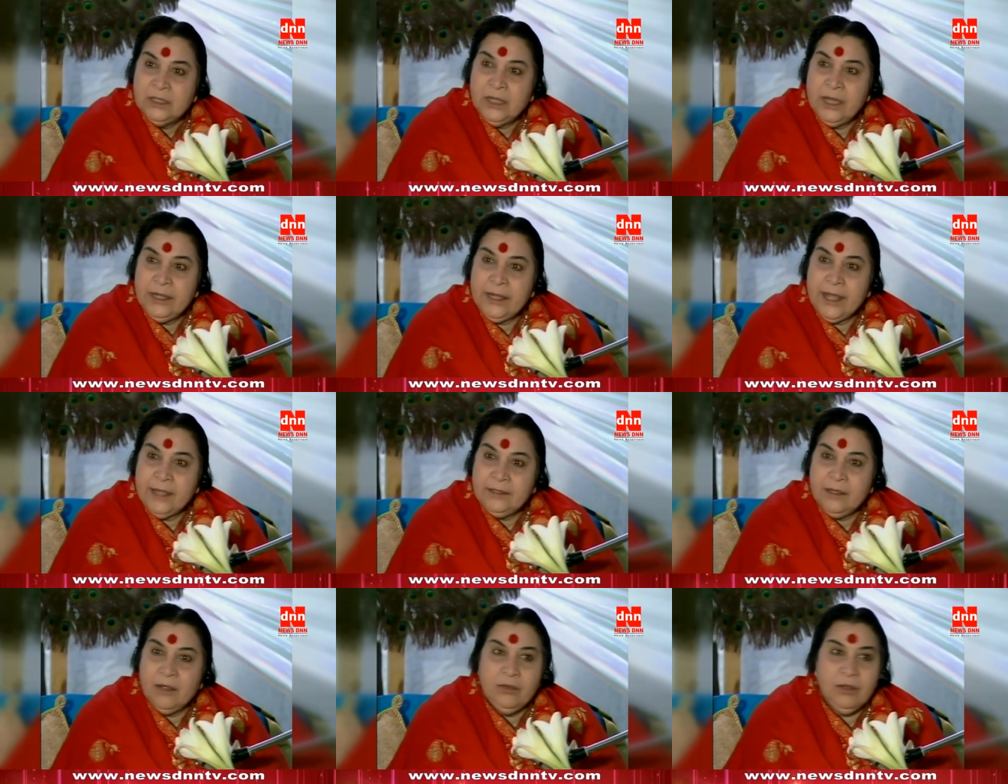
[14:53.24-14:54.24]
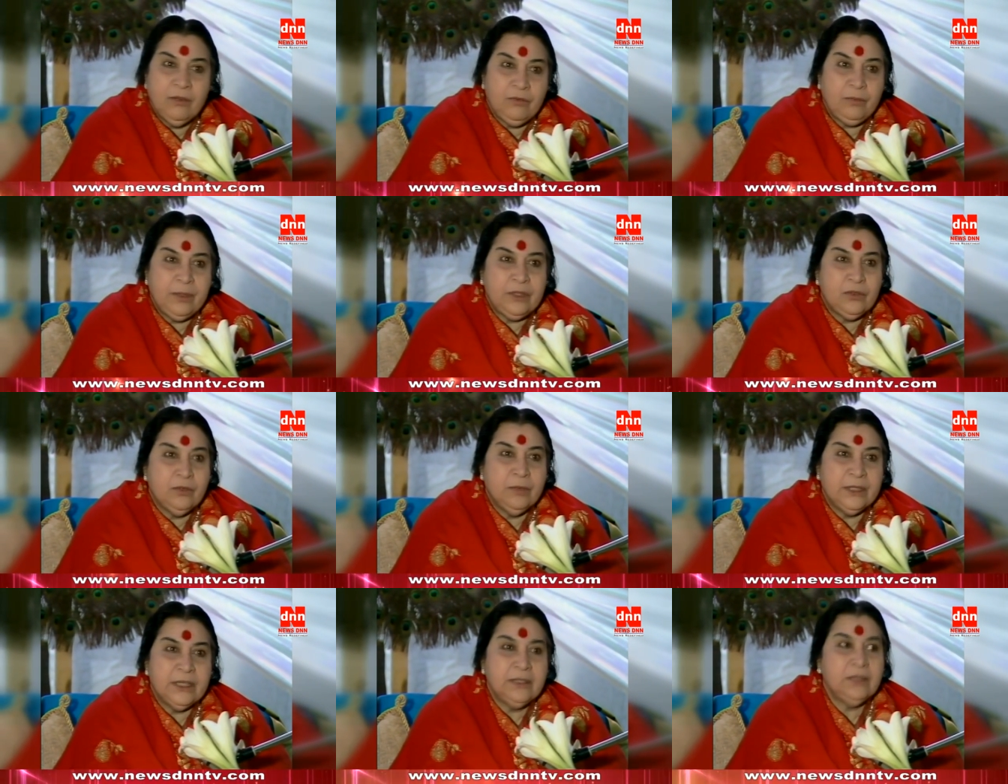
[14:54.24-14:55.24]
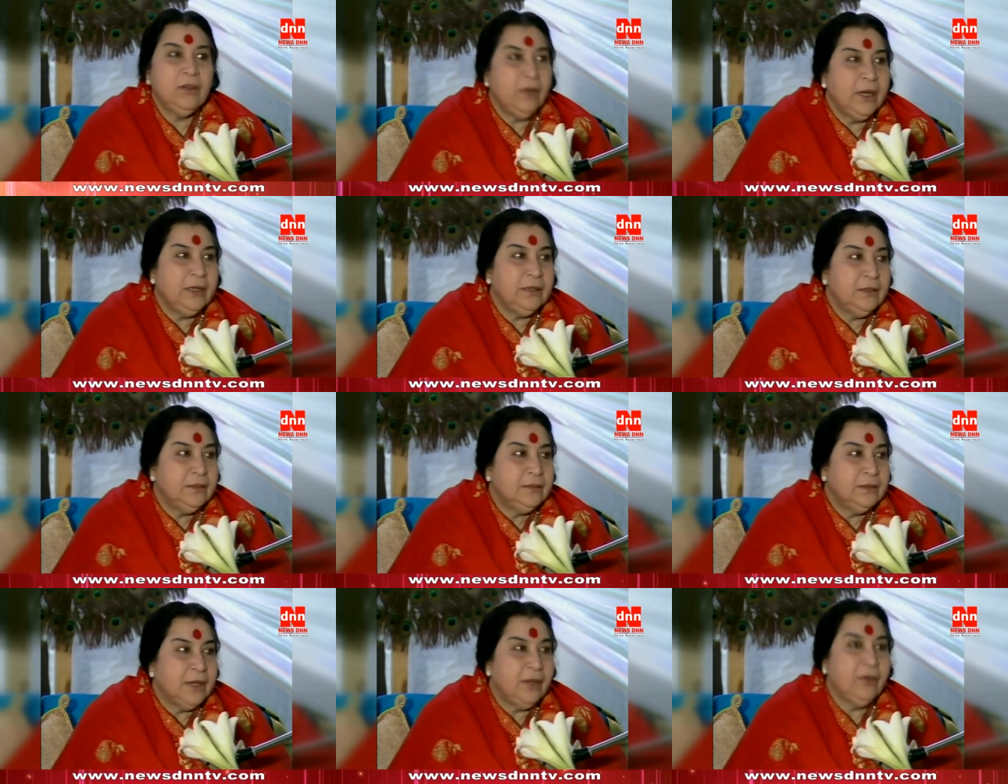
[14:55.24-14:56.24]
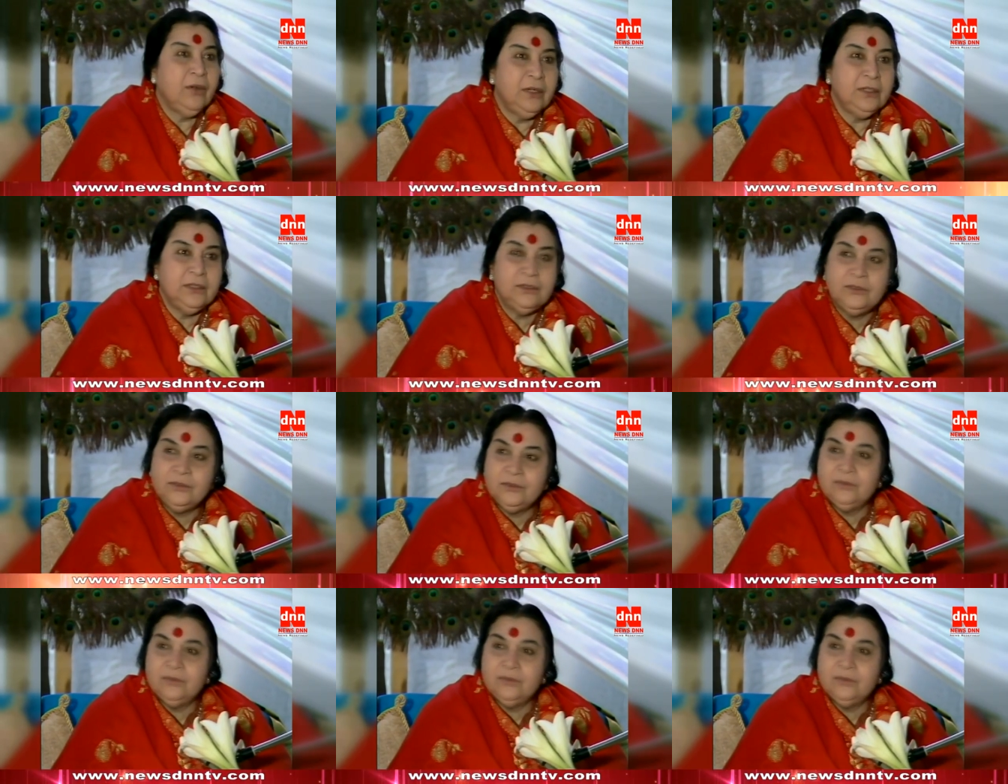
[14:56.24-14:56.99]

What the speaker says: And cash down you have to pay so much. I said, all right. I ordered it.